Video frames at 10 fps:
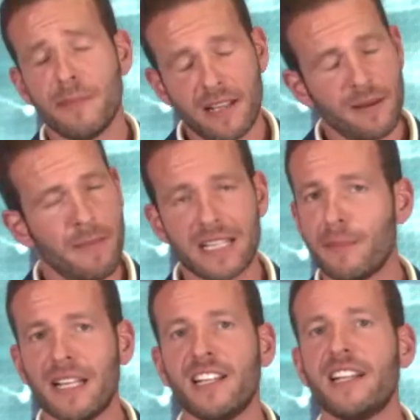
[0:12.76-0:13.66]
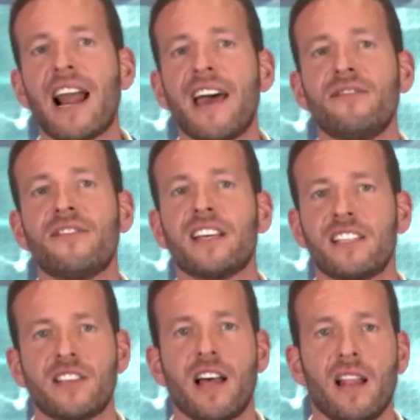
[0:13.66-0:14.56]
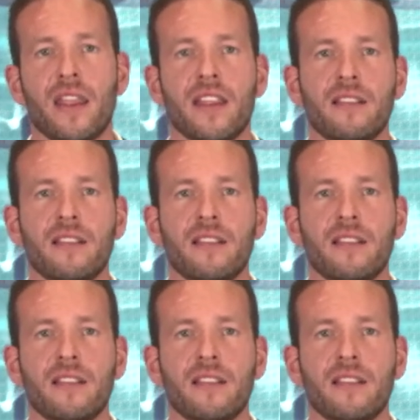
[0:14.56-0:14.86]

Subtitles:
investment in life is health.